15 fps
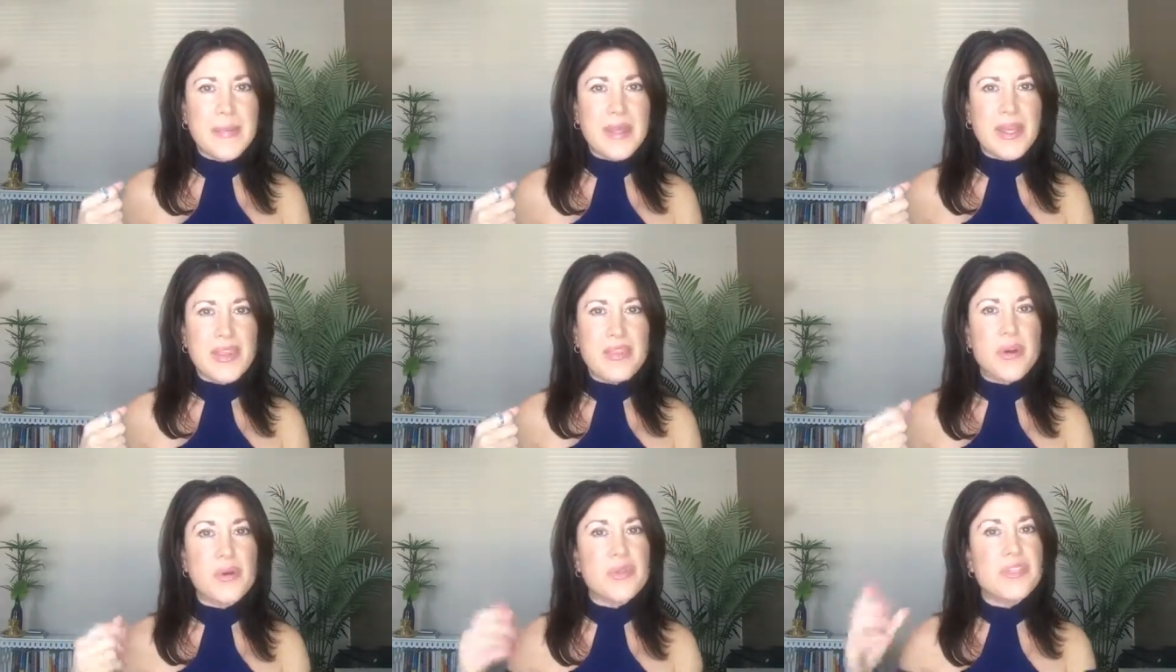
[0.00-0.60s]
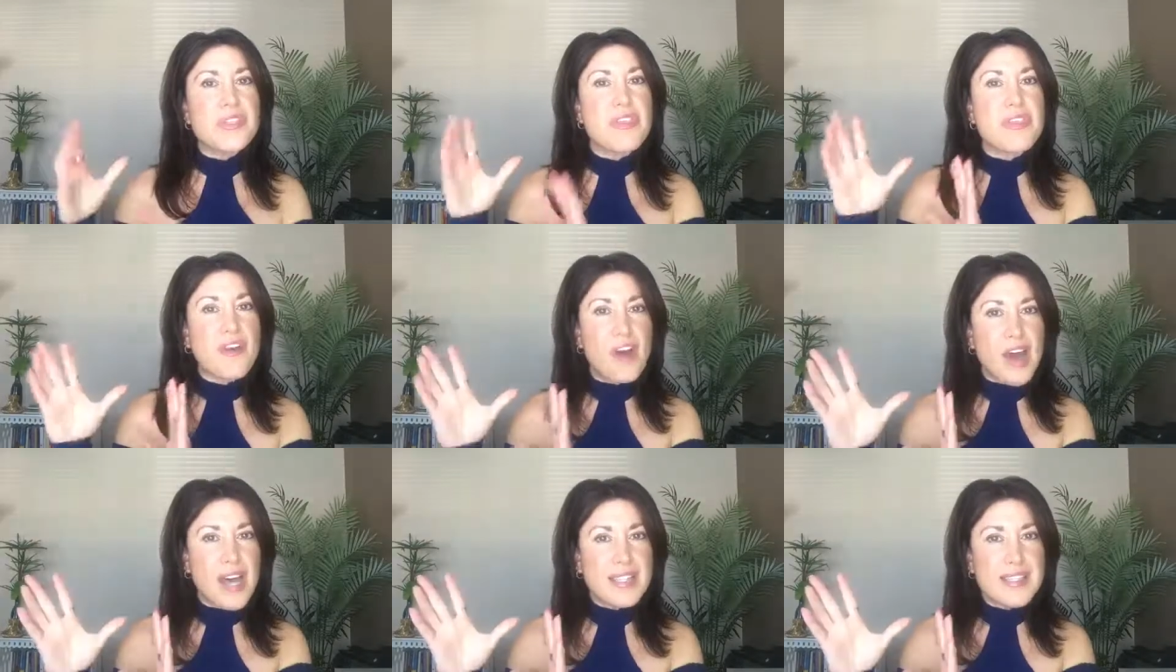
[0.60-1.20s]
those
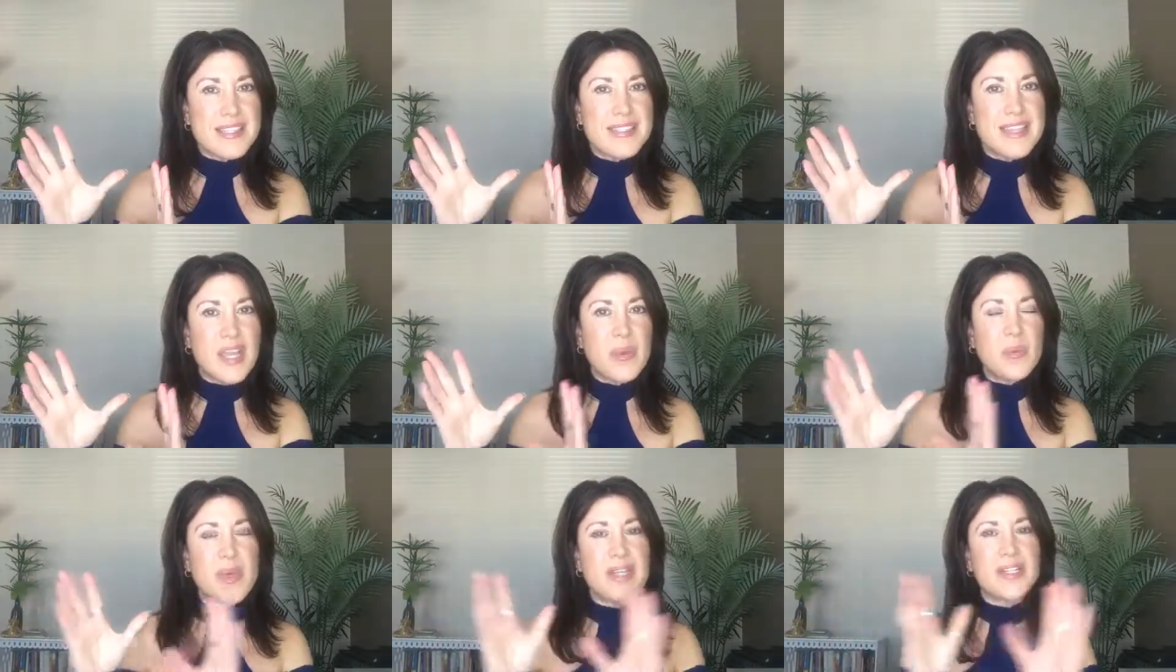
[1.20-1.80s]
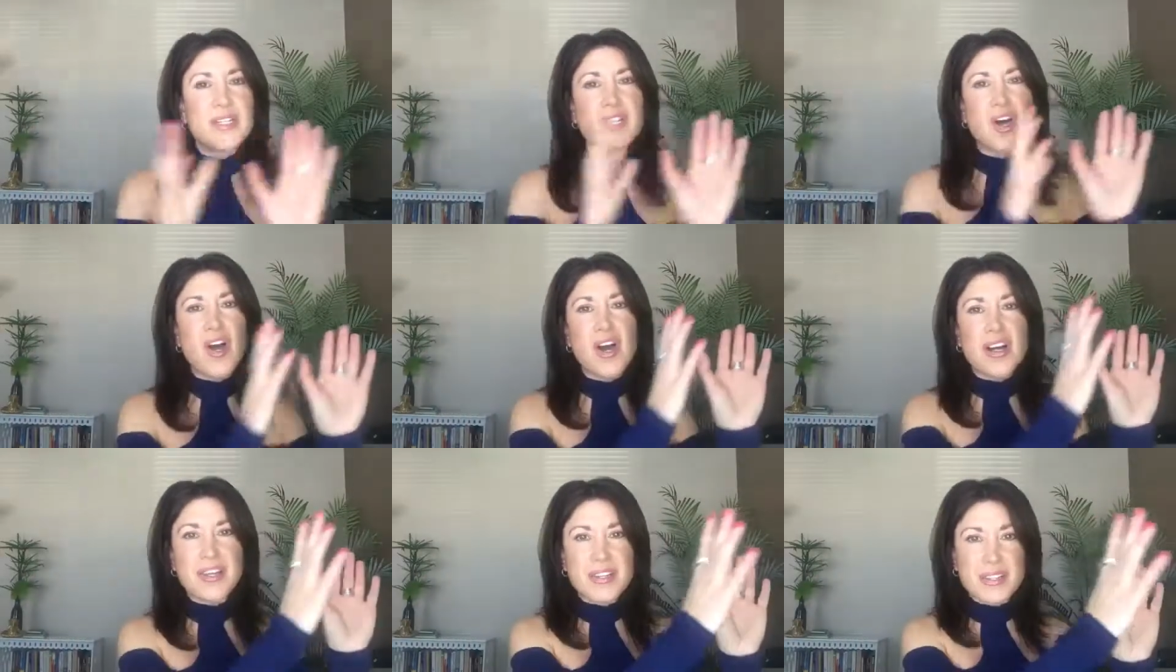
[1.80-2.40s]
thoughts that went
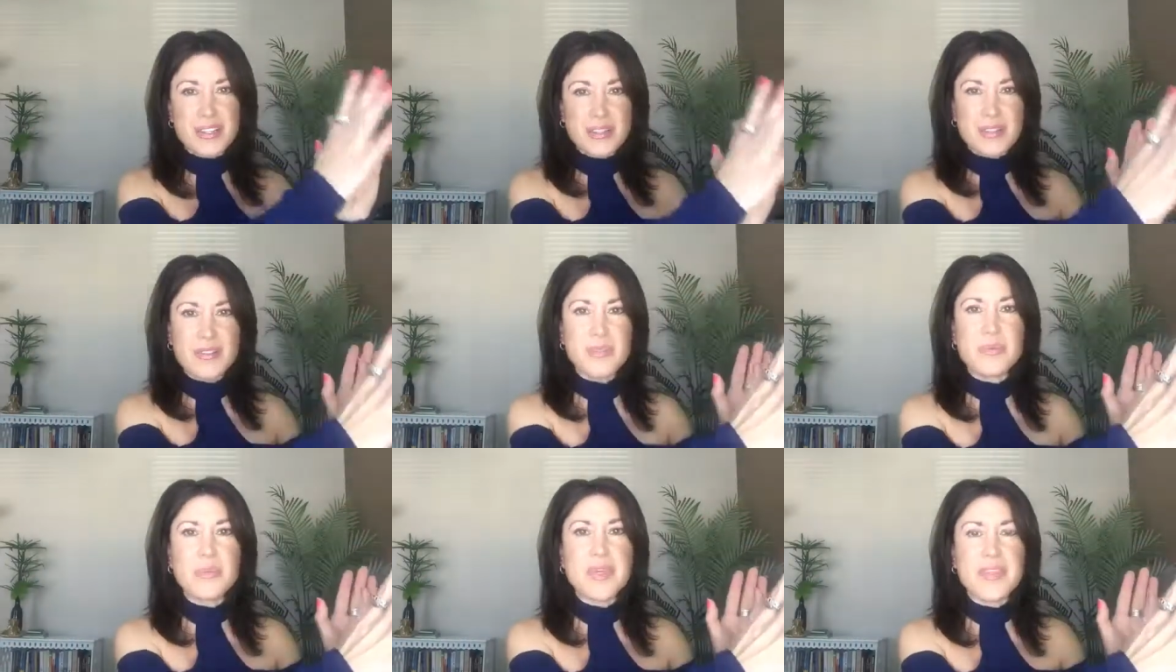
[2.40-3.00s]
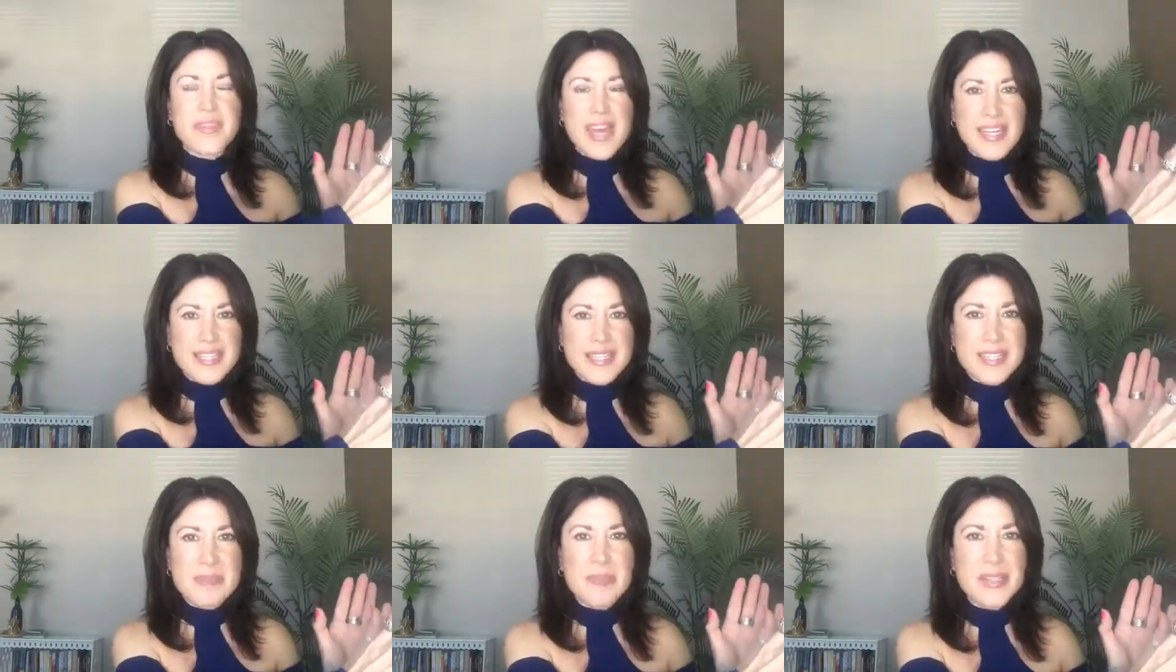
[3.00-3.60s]
along with that
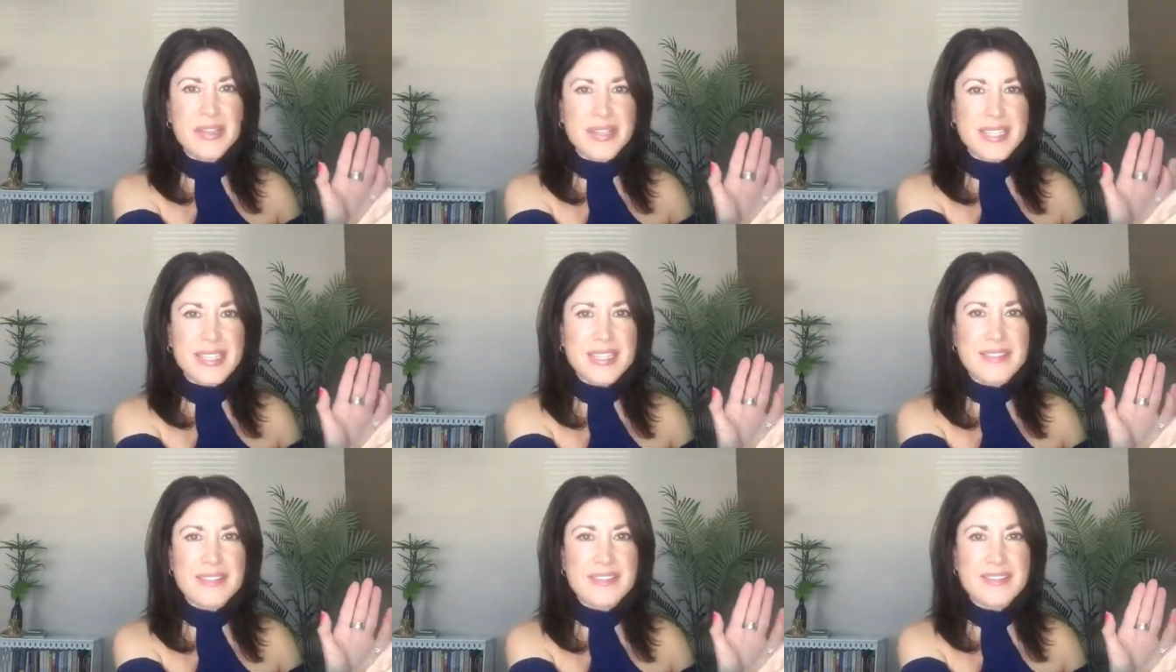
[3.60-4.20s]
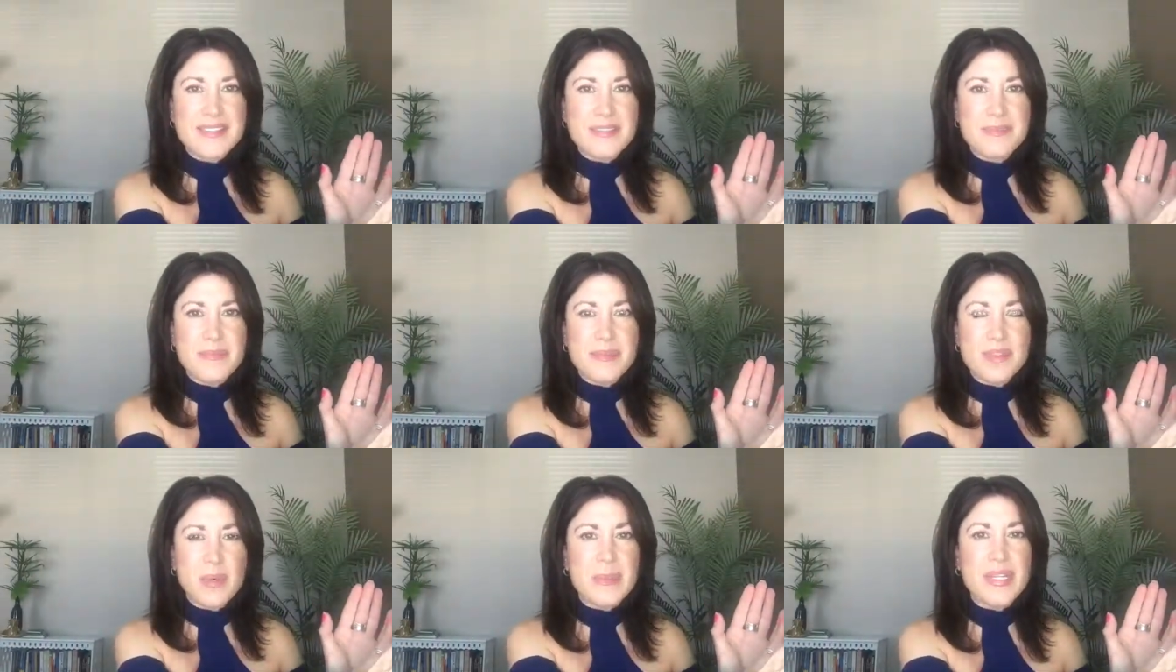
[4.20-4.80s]
experience
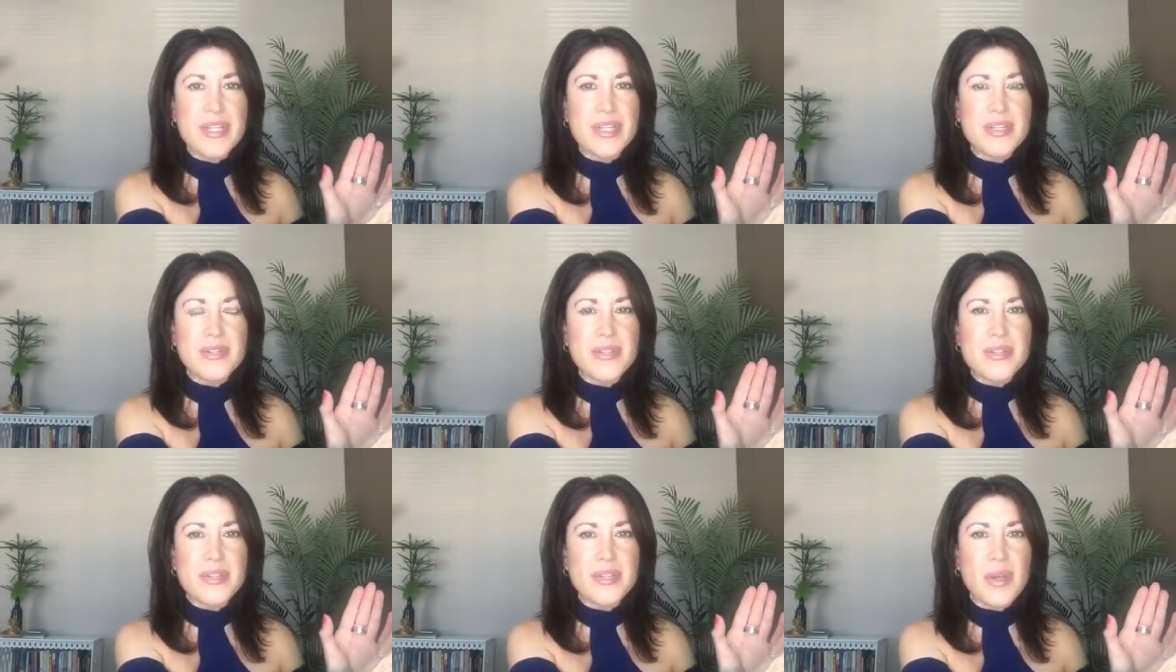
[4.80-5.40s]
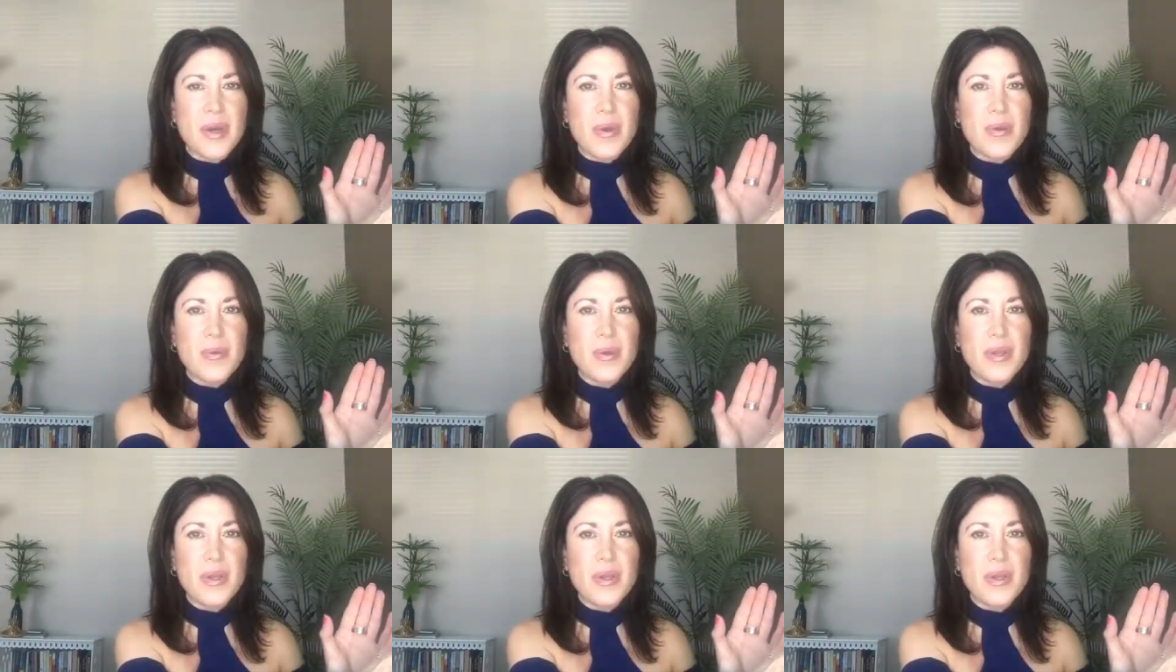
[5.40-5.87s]
so many years ago,